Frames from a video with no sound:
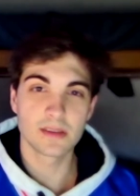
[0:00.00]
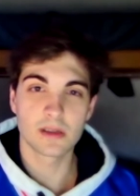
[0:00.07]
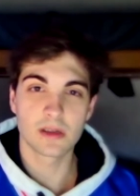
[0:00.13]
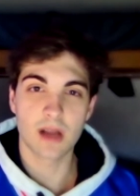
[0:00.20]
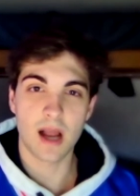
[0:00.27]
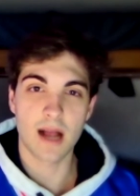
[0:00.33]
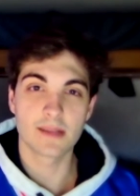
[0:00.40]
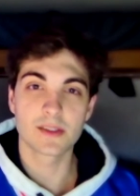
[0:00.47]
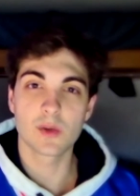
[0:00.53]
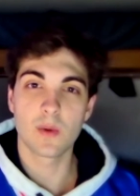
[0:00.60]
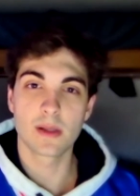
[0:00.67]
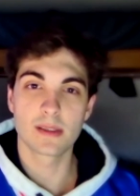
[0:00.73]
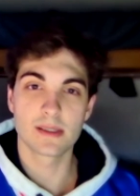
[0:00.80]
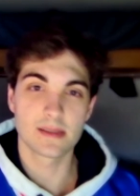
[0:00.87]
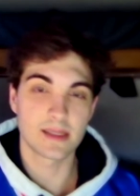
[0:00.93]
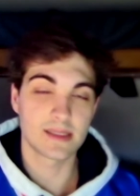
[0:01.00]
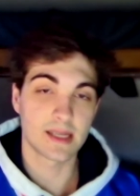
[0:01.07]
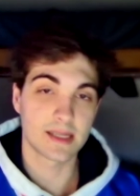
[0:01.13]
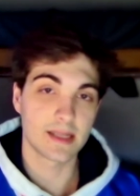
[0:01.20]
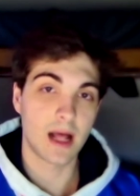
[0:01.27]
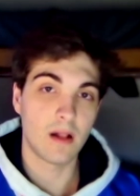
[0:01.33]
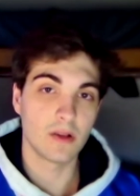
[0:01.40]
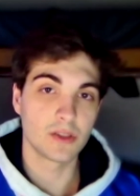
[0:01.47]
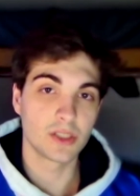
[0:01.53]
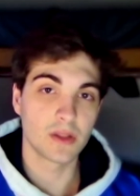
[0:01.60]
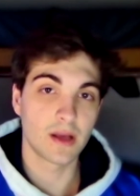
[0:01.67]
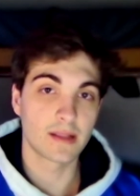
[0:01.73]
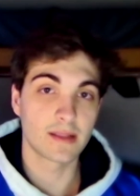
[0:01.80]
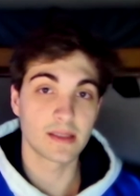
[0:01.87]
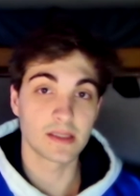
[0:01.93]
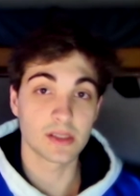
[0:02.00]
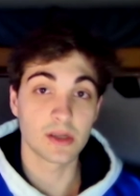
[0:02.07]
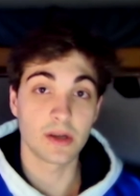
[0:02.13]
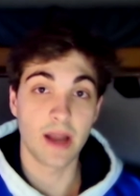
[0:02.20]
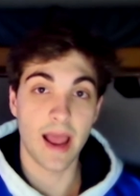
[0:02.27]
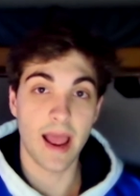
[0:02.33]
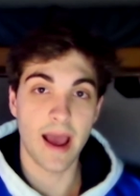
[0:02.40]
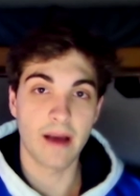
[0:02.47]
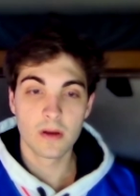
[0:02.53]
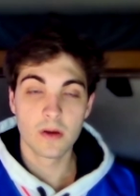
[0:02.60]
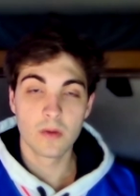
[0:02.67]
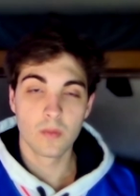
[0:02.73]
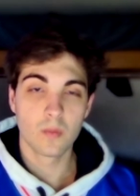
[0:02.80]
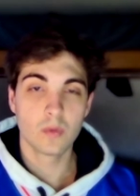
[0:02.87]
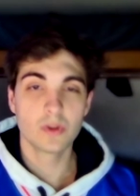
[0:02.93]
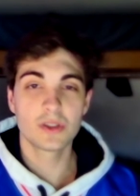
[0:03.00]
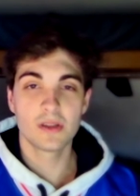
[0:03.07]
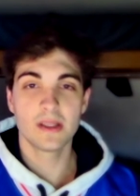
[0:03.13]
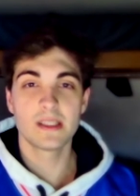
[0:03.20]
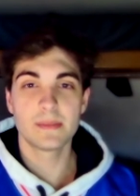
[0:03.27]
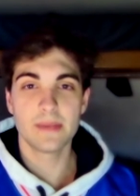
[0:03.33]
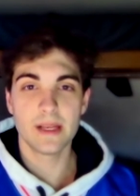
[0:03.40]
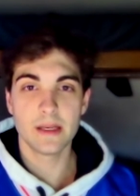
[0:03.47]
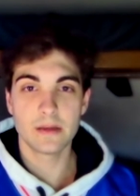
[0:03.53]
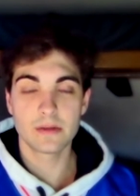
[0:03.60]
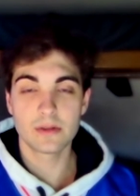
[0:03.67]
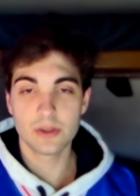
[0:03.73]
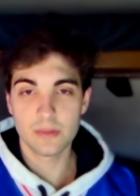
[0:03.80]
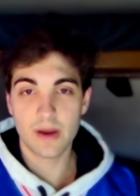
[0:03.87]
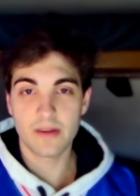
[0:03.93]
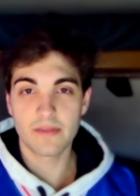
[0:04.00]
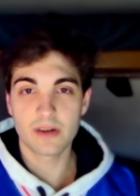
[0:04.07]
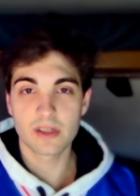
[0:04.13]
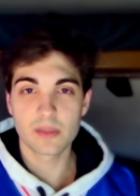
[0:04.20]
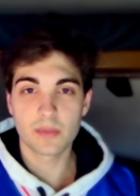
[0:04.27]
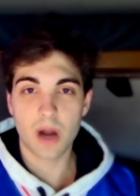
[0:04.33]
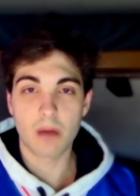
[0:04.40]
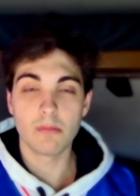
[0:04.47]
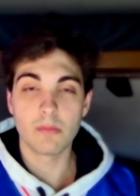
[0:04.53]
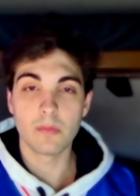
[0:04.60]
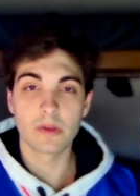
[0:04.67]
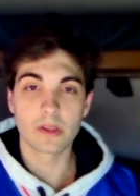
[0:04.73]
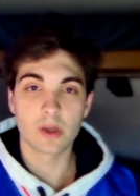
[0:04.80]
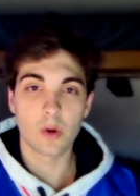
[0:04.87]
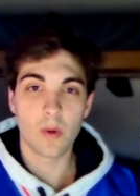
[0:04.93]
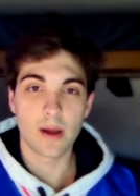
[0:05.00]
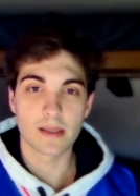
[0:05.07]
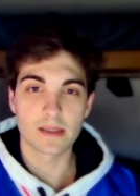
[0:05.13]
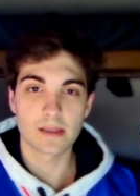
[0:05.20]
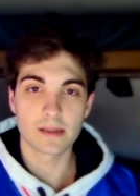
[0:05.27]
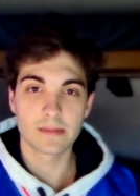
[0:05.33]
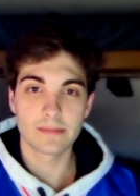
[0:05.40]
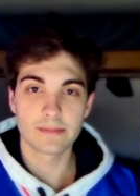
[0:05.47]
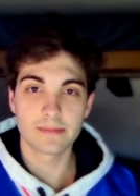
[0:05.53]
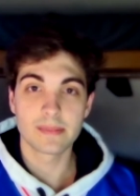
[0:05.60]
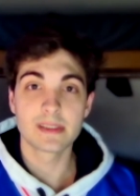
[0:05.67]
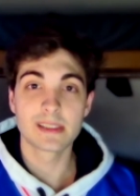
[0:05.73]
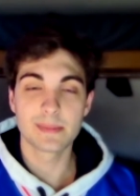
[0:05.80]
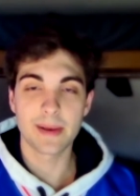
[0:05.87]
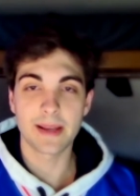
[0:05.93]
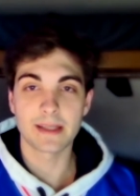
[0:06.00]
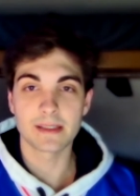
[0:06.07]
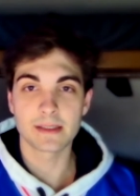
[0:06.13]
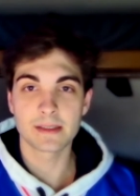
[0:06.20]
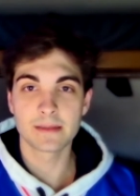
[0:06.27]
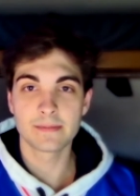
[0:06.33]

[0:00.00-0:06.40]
or consequences that technology like this could have. Which leads me to my first problem with the Quest. Space.